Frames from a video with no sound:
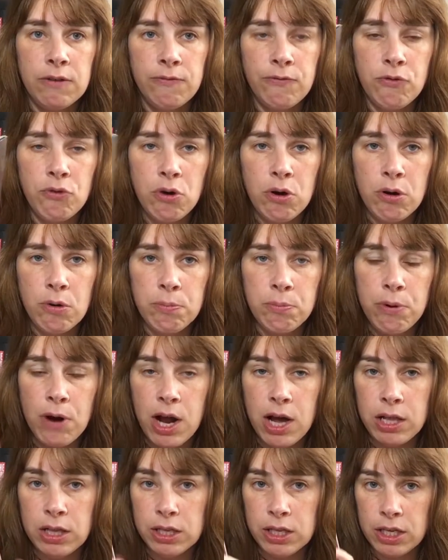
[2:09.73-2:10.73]
for
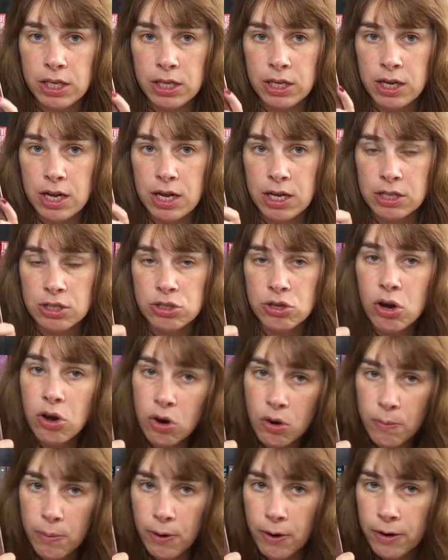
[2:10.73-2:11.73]
probably
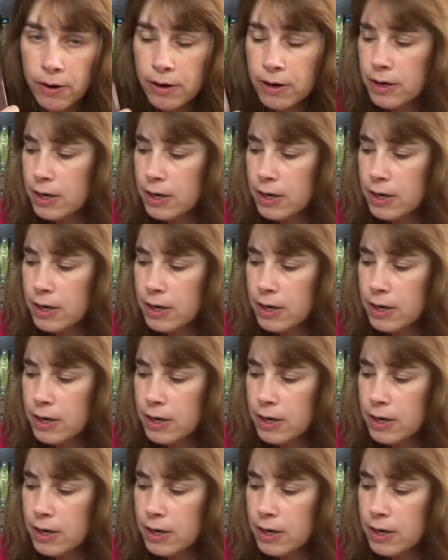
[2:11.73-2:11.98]
October.